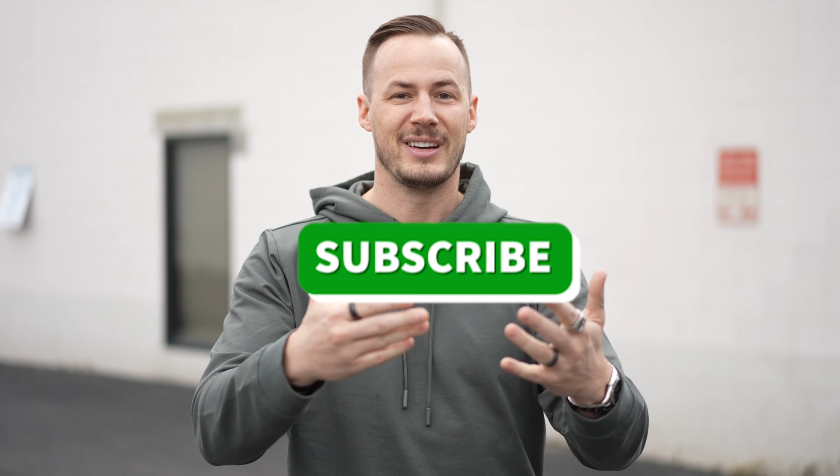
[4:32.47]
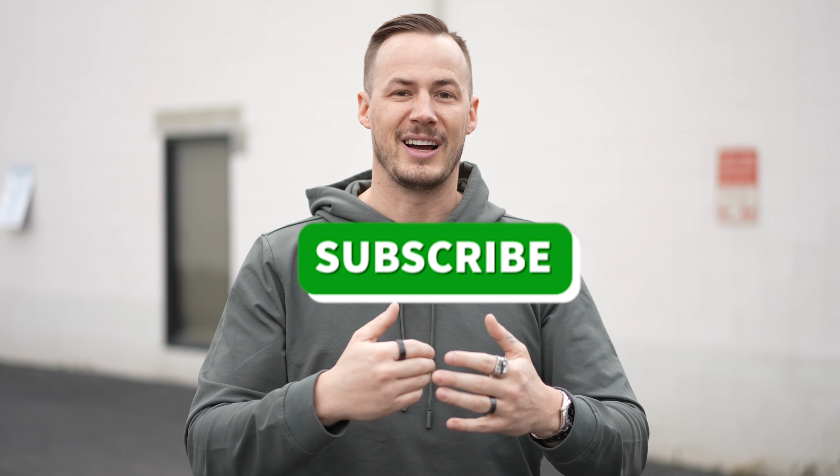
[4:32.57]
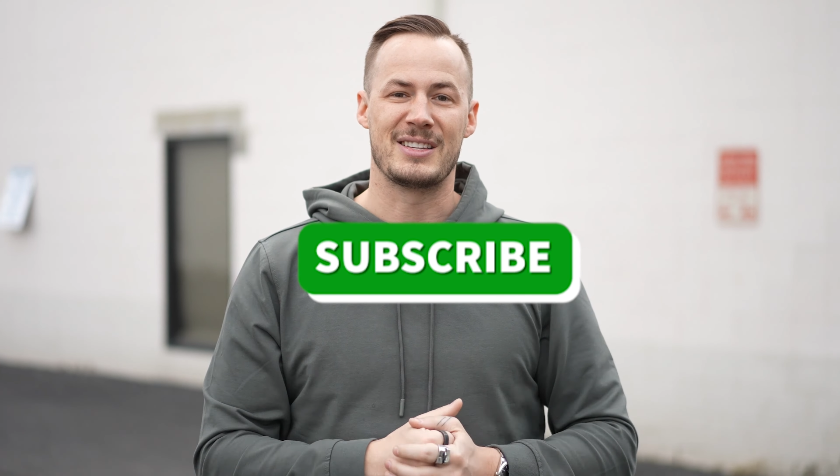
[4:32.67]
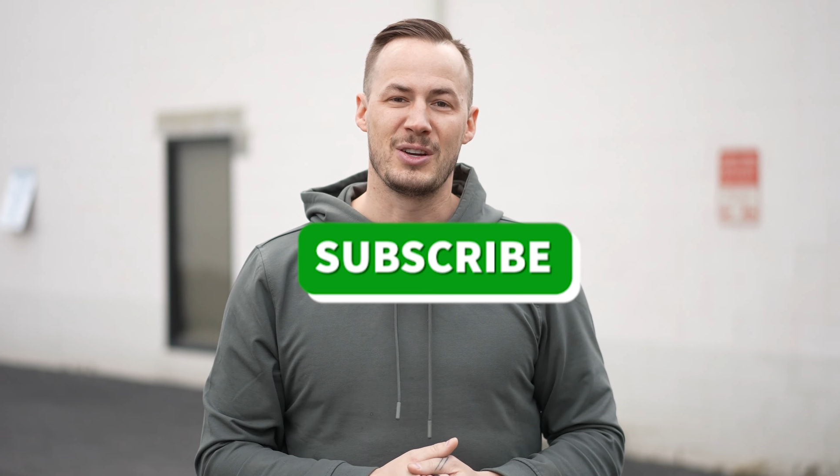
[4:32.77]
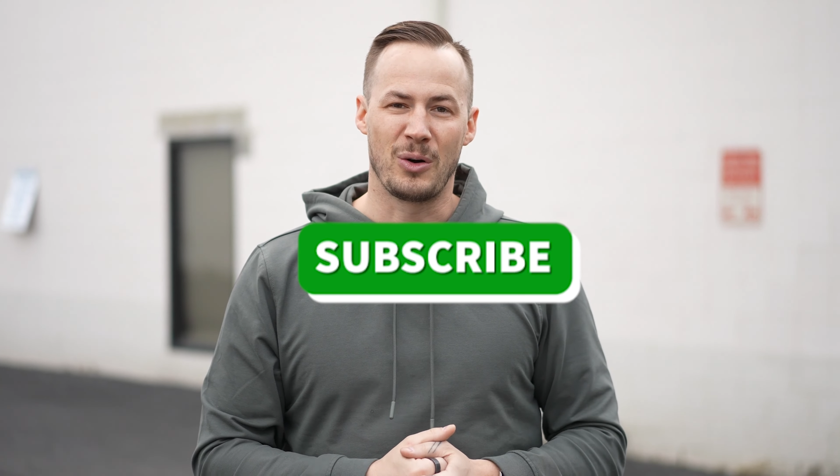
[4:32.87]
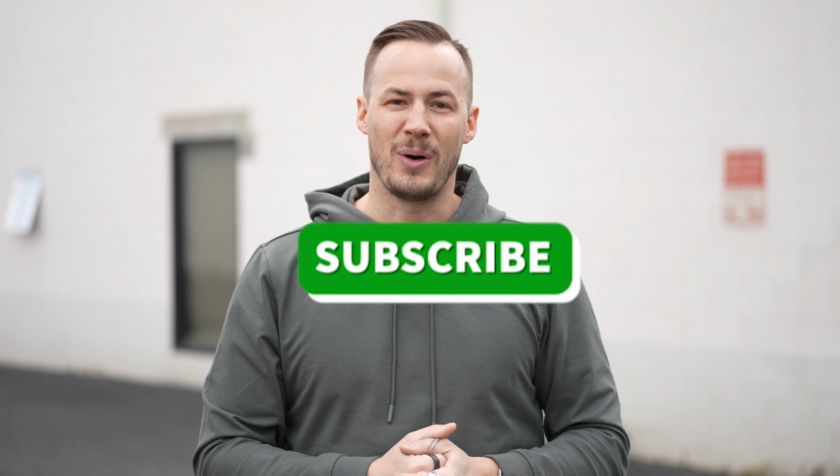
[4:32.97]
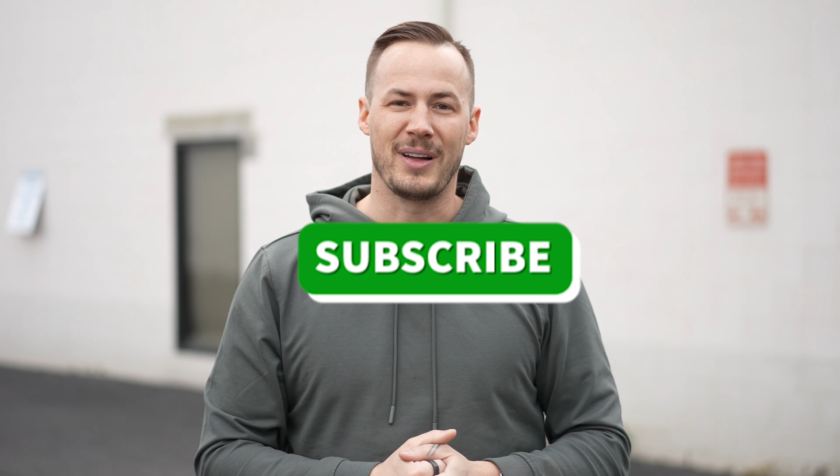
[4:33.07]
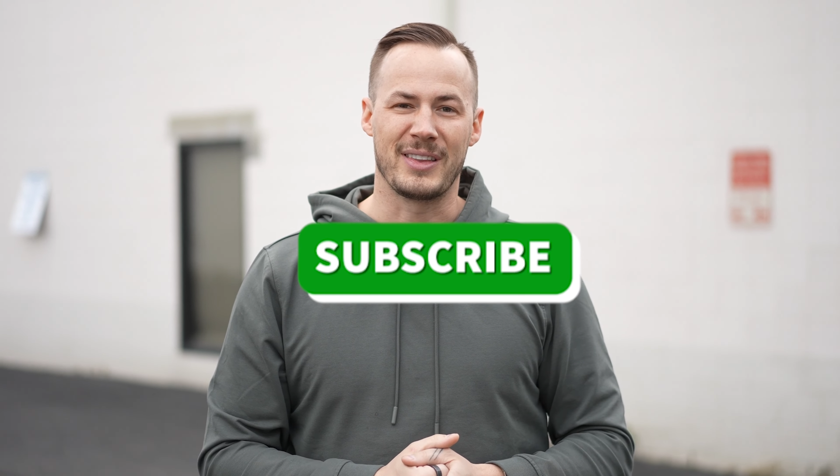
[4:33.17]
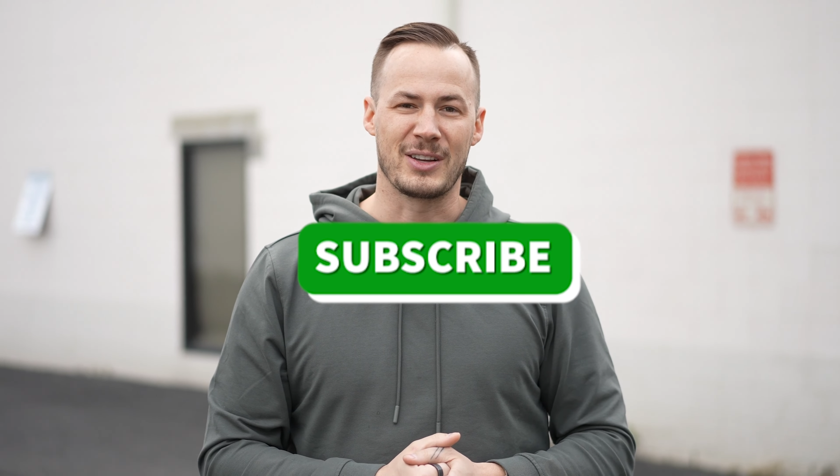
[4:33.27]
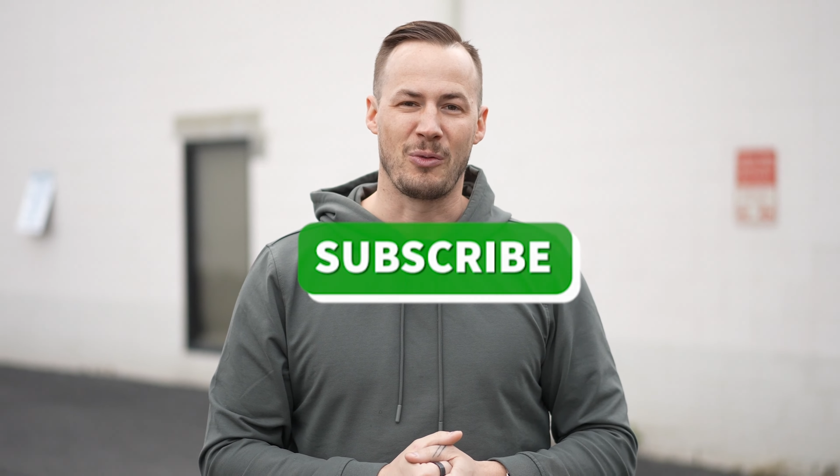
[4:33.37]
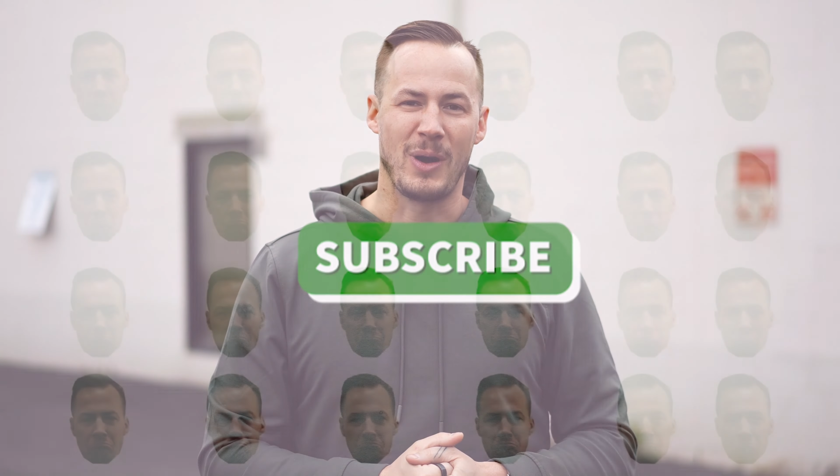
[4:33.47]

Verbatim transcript: I see you around. Thanks for